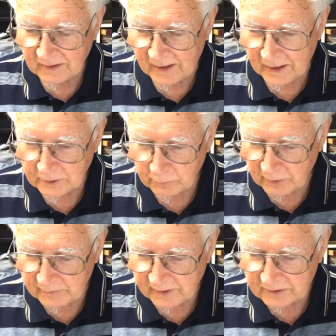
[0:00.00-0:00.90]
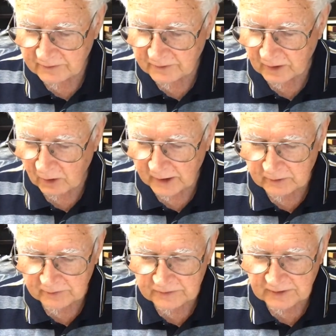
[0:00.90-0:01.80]
arguably better than the Leica
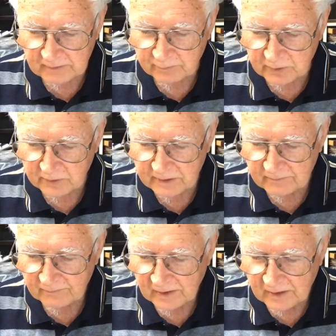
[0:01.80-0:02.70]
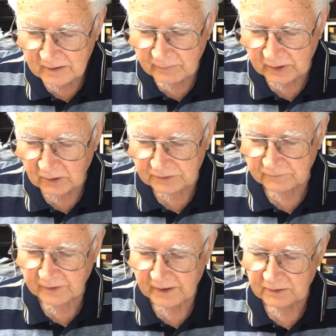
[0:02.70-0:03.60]
at the same period because
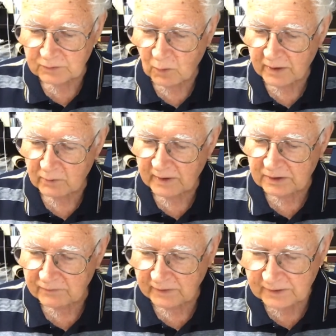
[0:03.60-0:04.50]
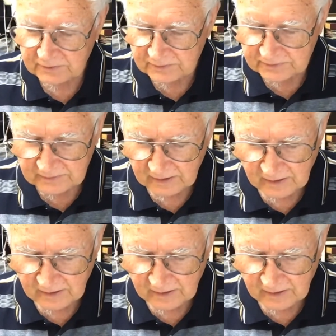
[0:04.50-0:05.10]
of Canon's wider range of lenses.